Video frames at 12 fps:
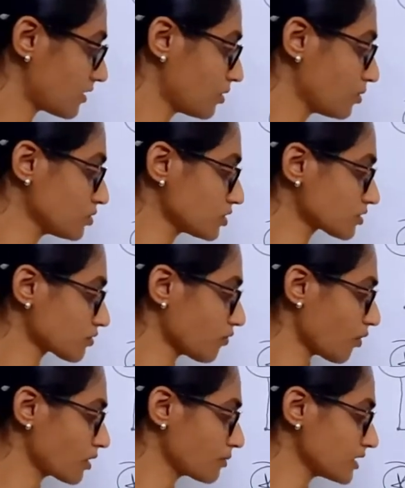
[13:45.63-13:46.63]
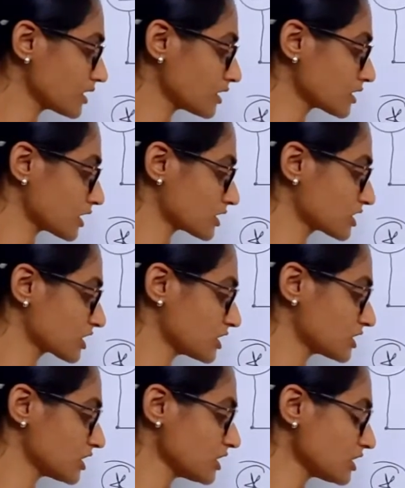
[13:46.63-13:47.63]
whose voltmeter's
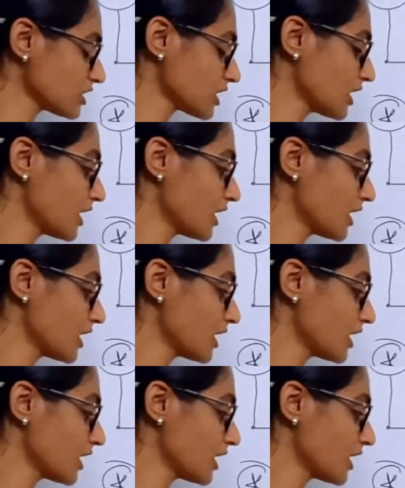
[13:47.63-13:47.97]
resistance is